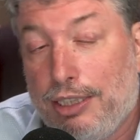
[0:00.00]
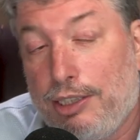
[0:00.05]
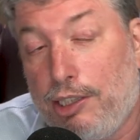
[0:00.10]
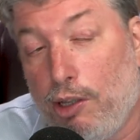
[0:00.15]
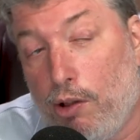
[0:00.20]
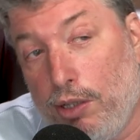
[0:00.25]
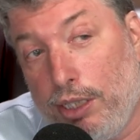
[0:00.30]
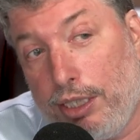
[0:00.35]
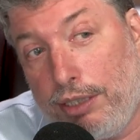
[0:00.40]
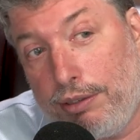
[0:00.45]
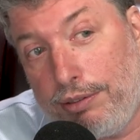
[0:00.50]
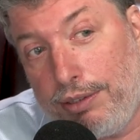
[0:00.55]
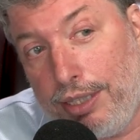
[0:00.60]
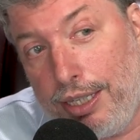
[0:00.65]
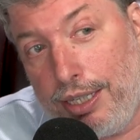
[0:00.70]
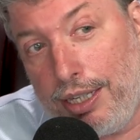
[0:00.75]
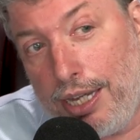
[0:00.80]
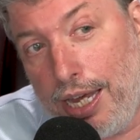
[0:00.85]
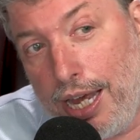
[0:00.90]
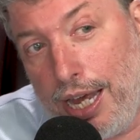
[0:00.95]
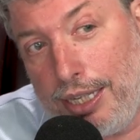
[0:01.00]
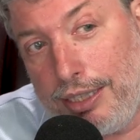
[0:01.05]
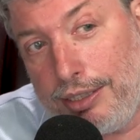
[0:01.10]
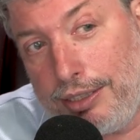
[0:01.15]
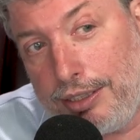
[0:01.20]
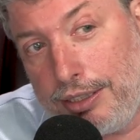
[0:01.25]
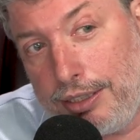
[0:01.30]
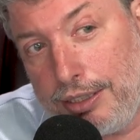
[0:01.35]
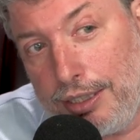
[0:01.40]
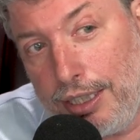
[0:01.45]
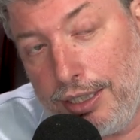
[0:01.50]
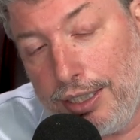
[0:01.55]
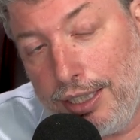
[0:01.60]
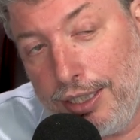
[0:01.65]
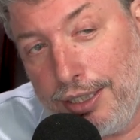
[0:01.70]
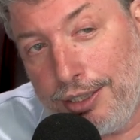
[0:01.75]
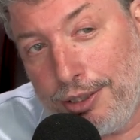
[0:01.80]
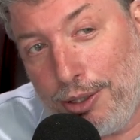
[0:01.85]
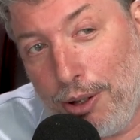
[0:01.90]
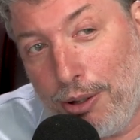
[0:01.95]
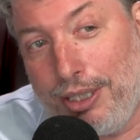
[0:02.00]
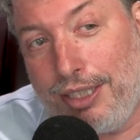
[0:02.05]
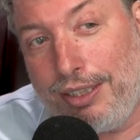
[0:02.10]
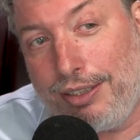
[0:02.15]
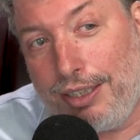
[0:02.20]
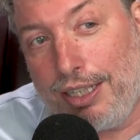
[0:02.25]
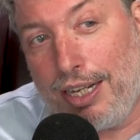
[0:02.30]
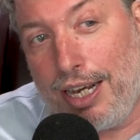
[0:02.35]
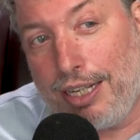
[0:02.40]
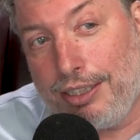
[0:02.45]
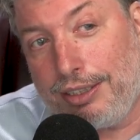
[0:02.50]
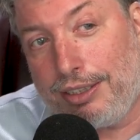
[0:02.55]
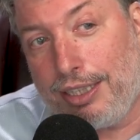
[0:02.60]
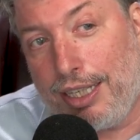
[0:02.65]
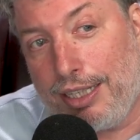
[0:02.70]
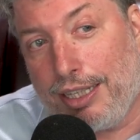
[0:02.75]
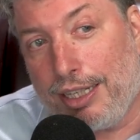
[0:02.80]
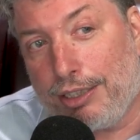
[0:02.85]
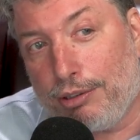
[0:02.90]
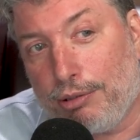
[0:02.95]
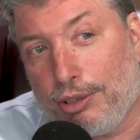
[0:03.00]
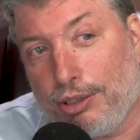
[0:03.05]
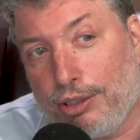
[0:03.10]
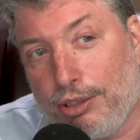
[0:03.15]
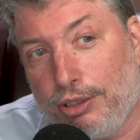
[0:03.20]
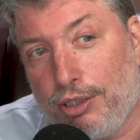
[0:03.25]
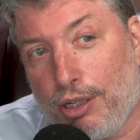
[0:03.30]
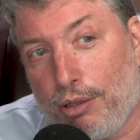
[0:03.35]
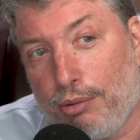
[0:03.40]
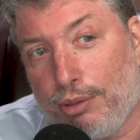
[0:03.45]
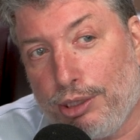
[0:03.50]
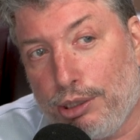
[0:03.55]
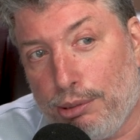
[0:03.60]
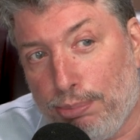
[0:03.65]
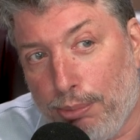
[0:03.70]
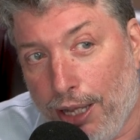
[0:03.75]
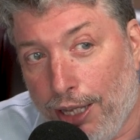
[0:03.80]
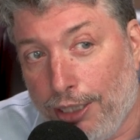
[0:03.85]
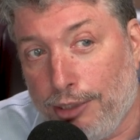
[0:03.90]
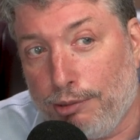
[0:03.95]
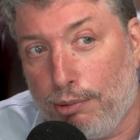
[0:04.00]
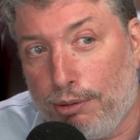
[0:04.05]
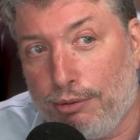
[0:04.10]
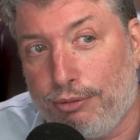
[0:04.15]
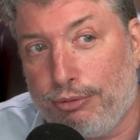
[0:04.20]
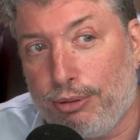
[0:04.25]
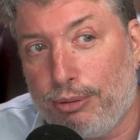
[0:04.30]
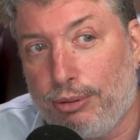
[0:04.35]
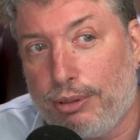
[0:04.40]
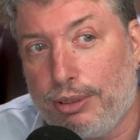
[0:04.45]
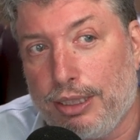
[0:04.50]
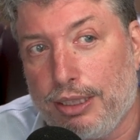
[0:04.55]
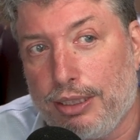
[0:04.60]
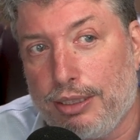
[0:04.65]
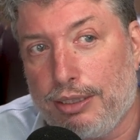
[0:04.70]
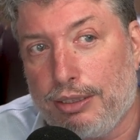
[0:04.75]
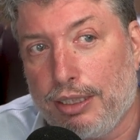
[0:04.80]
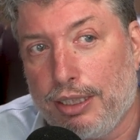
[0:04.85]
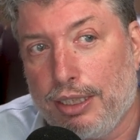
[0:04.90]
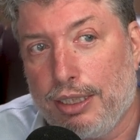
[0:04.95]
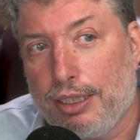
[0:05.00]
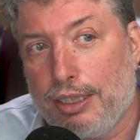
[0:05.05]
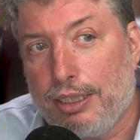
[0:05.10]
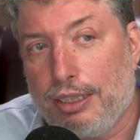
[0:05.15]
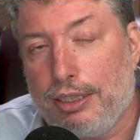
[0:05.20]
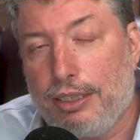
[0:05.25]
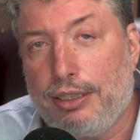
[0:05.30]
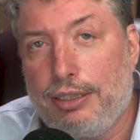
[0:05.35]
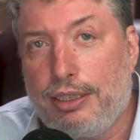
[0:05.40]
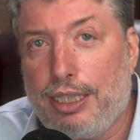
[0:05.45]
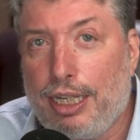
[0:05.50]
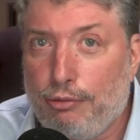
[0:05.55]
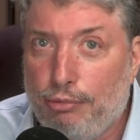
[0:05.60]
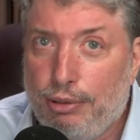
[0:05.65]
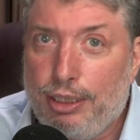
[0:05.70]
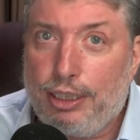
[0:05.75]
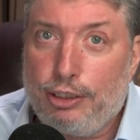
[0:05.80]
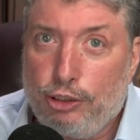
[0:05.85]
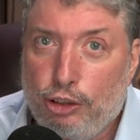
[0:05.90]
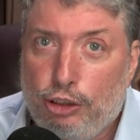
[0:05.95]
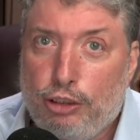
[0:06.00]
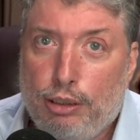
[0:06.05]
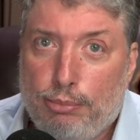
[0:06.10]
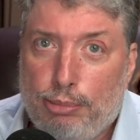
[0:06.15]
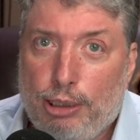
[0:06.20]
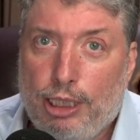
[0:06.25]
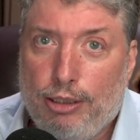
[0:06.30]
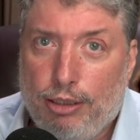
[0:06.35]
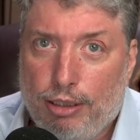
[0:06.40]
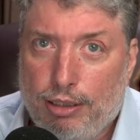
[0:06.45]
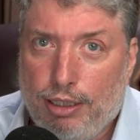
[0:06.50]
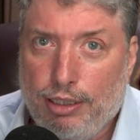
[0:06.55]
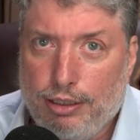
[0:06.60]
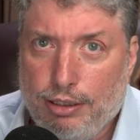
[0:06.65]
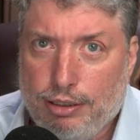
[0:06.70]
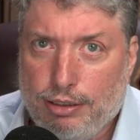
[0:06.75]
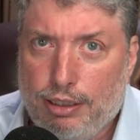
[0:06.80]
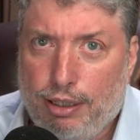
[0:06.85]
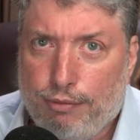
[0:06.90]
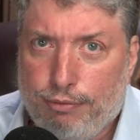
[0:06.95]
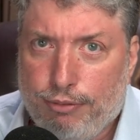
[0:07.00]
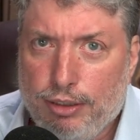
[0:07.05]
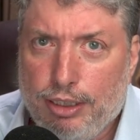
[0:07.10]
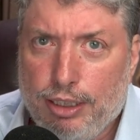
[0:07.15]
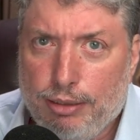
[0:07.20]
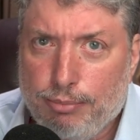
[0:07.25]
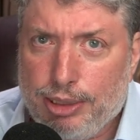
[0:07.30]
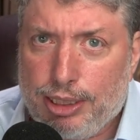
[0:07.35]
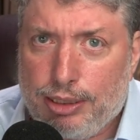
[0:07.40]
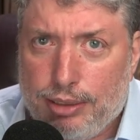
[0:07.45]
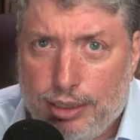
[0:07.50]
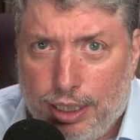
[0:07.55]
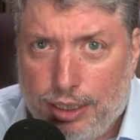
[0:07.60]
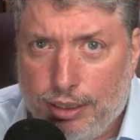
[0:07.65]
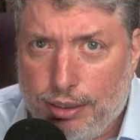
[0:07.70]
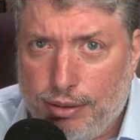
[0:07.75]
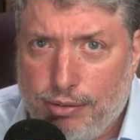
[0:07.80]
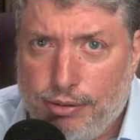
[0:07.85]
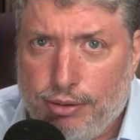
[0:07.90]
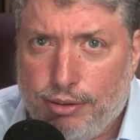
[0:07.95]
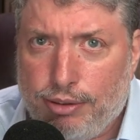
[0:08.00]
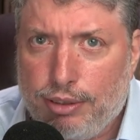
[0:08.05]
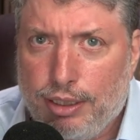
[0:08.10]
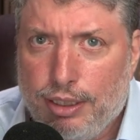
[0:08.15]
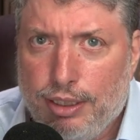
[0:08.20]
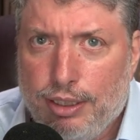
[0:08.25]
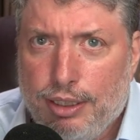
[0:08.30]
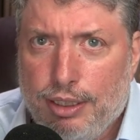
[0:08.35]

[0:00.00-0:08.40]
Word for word: The only thing I say that Christians are responsible for is they really should be looking this up for themselves,